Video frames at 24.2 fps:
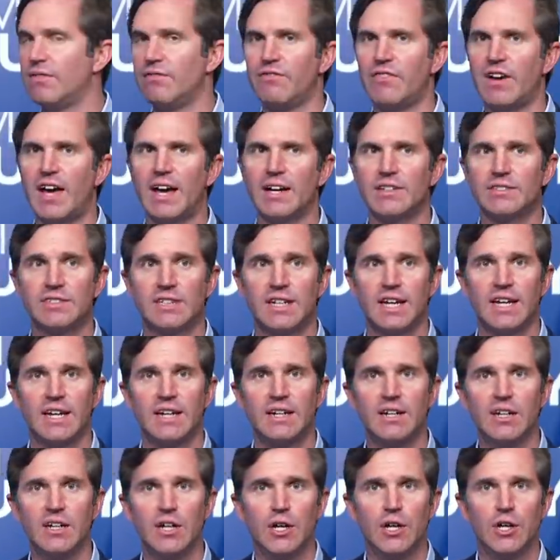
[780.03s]
get
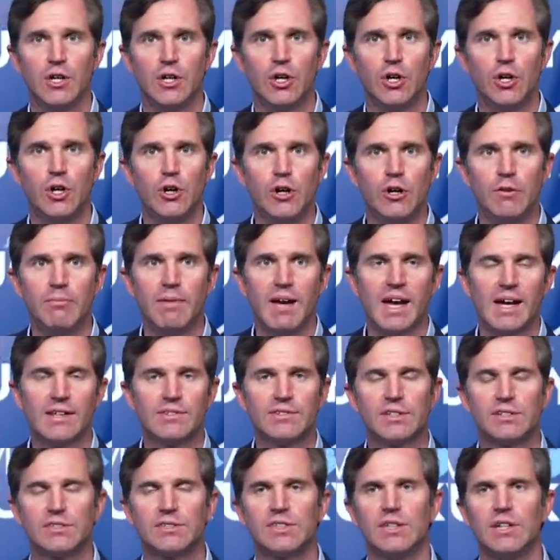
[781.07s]
vaccinated, good
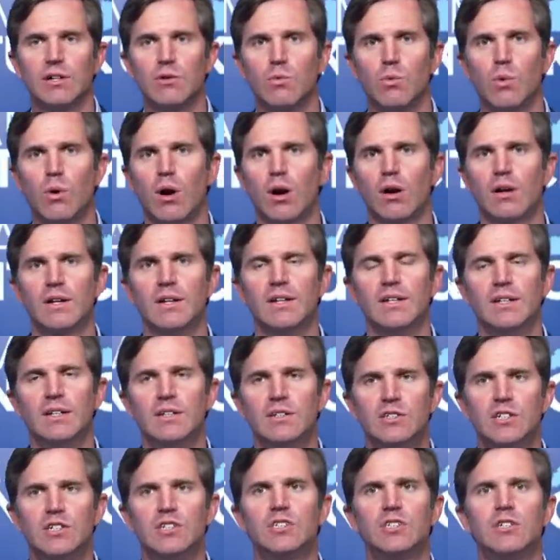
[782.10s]
masks that work,
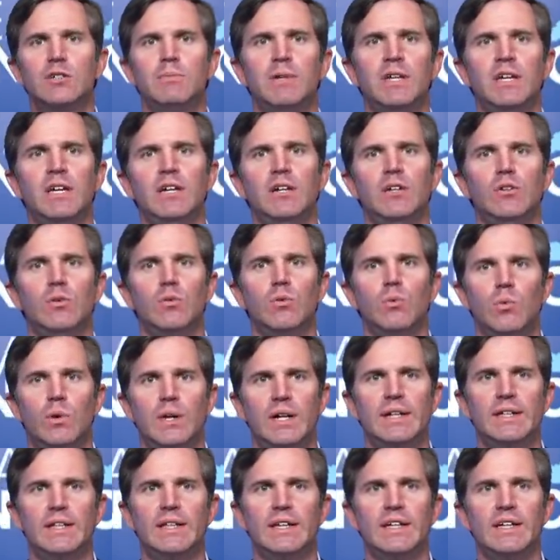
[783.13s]
just to be
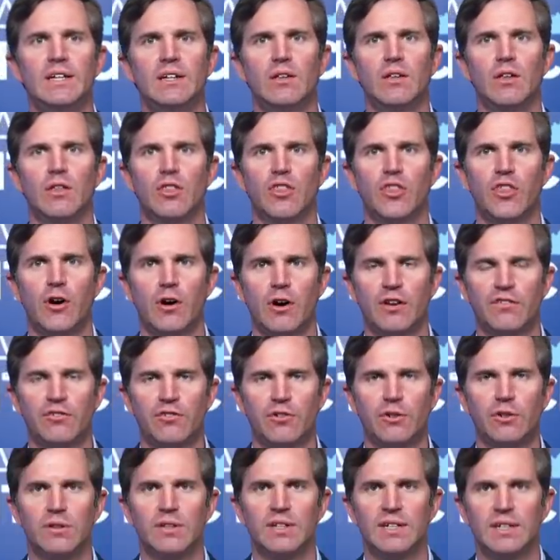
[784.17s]
really
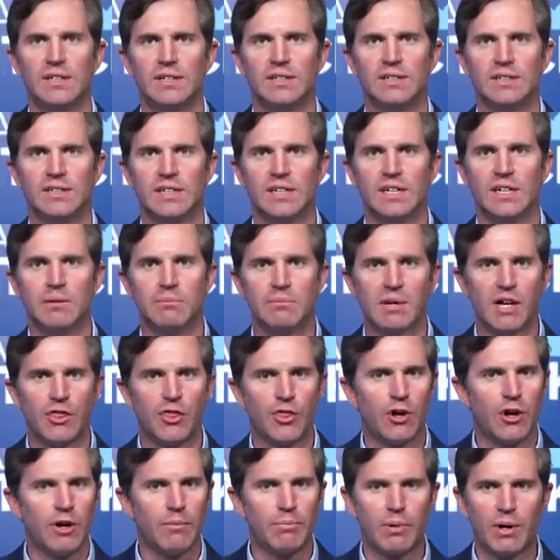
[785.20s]
thoughtful. And
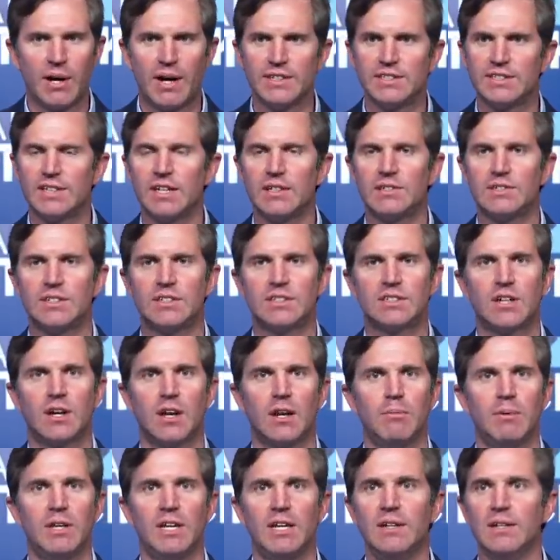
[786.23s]
my thought process, it's
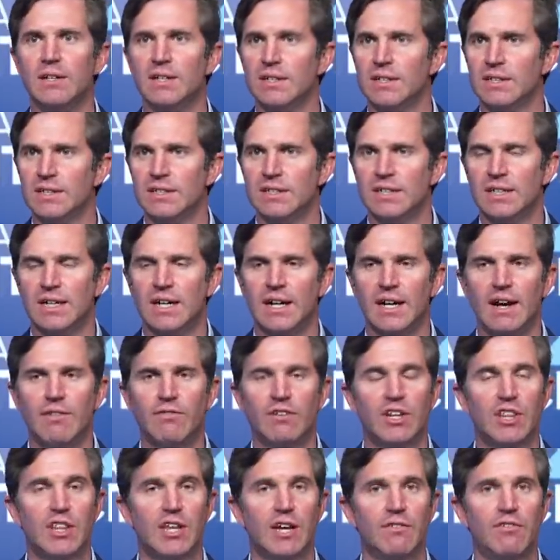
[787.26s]
going to be
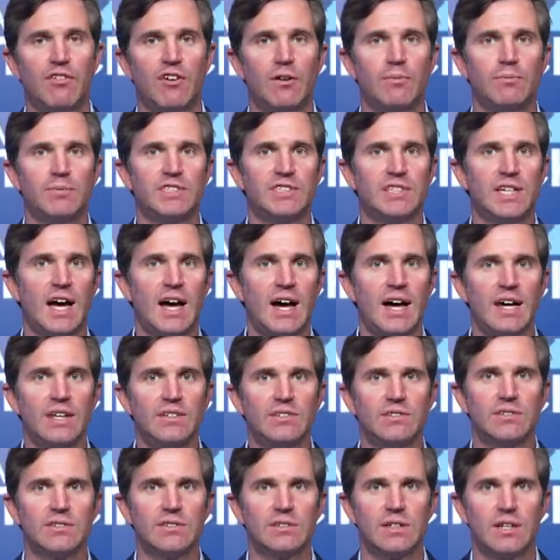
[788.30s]
everything from
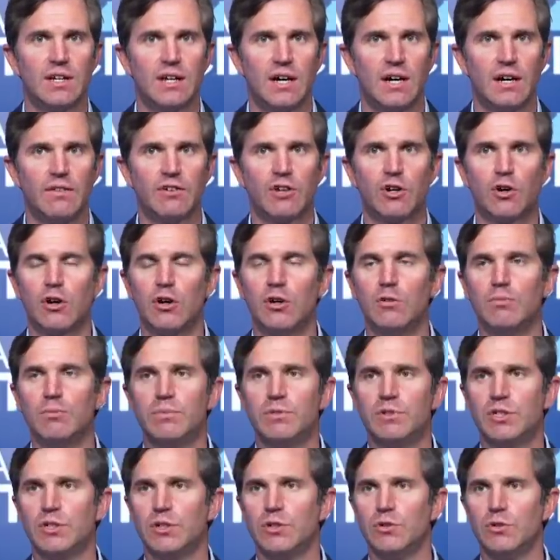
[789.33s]
size of a group
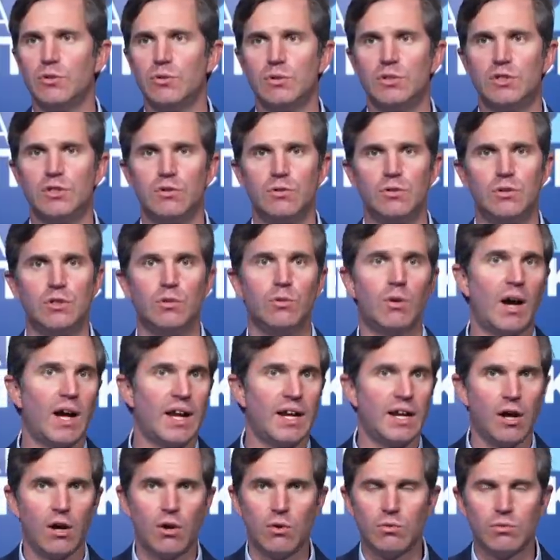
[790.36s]
to do
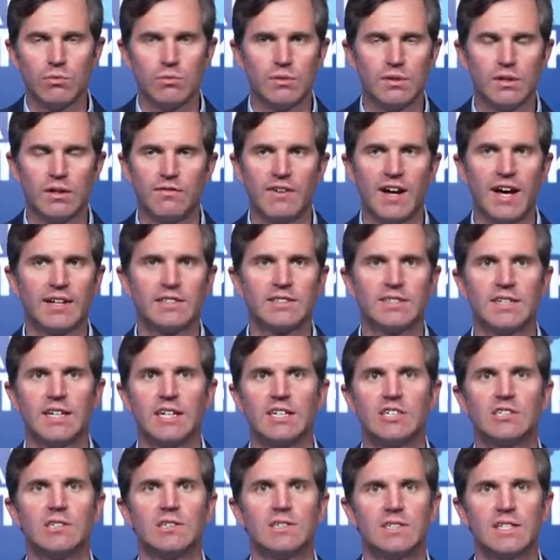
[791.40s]
I know their
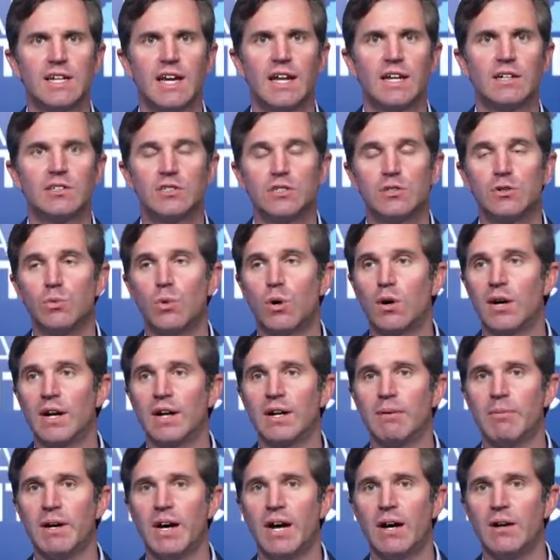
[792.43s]
vaccination status, to
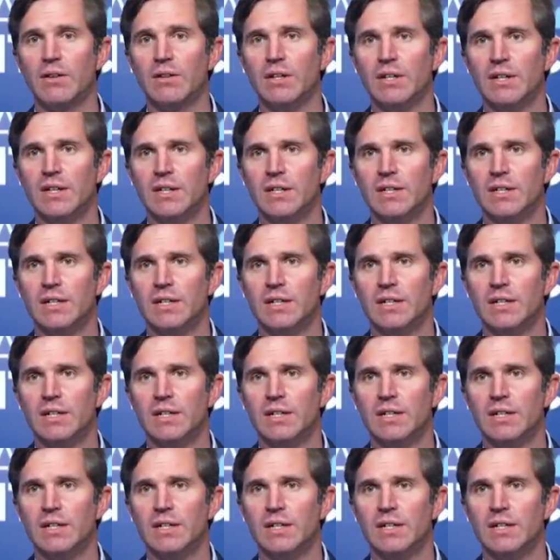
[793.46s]
worrying about